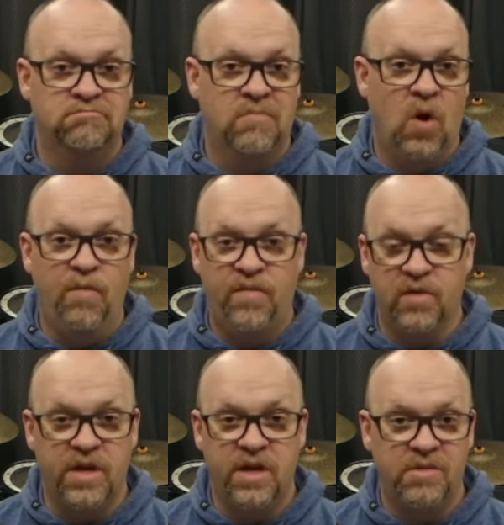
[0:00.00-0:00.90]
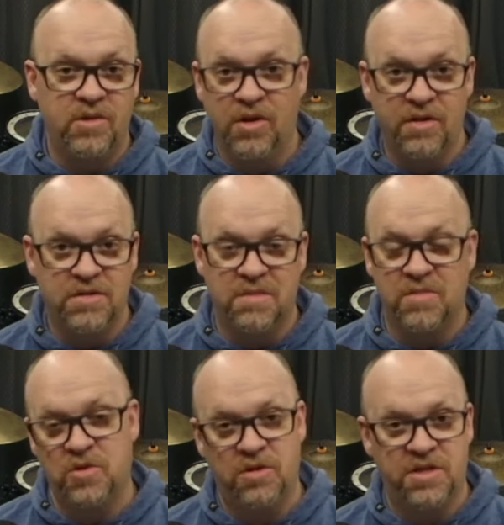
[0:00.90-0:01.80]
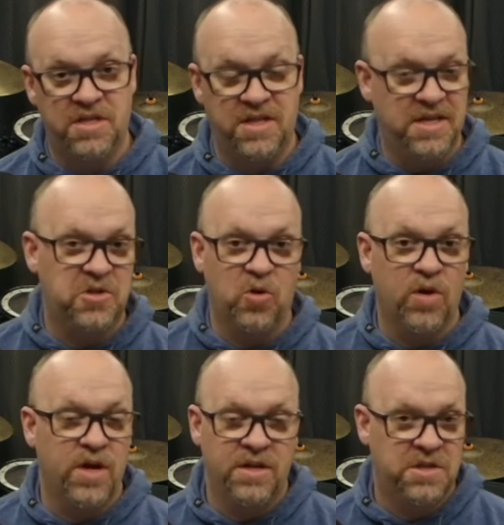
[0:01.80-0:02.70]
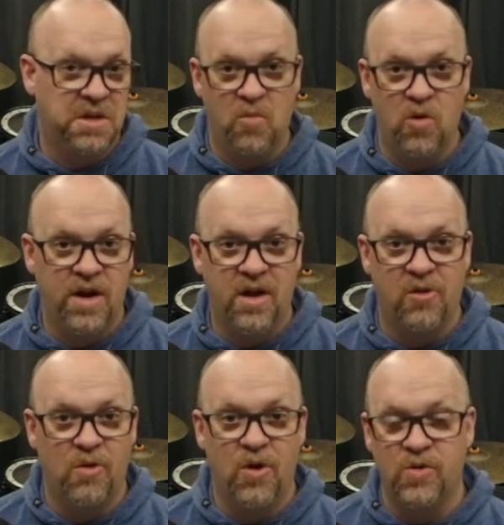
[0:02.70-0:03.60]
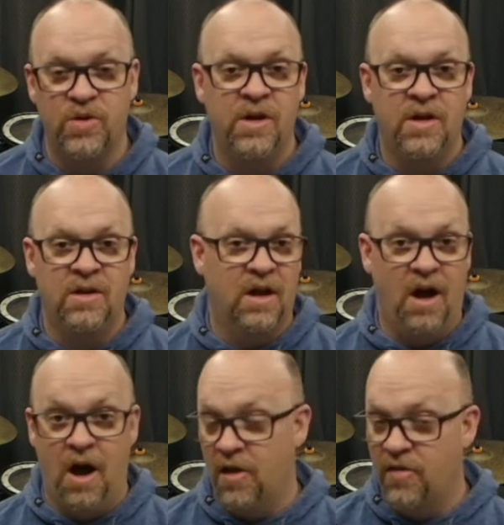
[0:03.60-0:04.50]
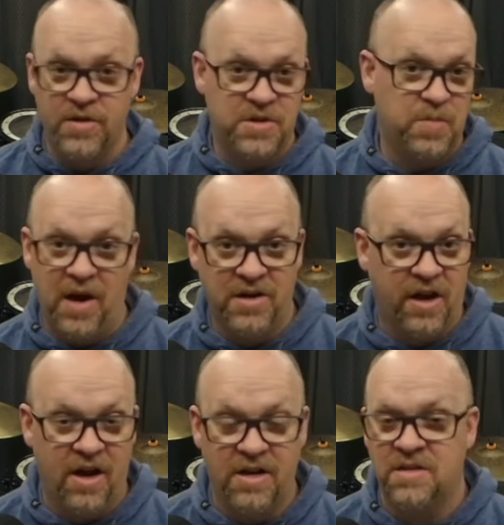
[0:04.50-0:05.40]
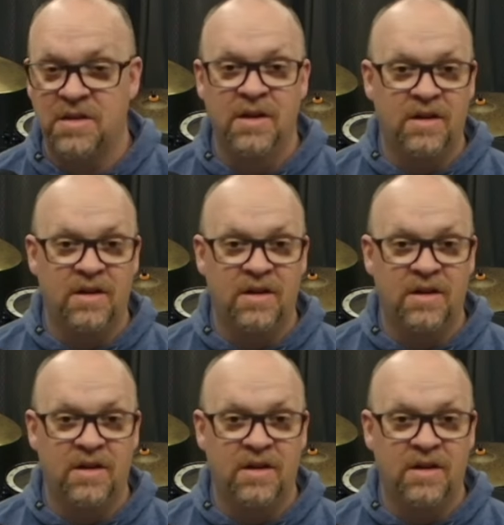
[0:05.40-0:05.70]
hopefully you'll hear some sort of success story somewhere down the road on this podcast.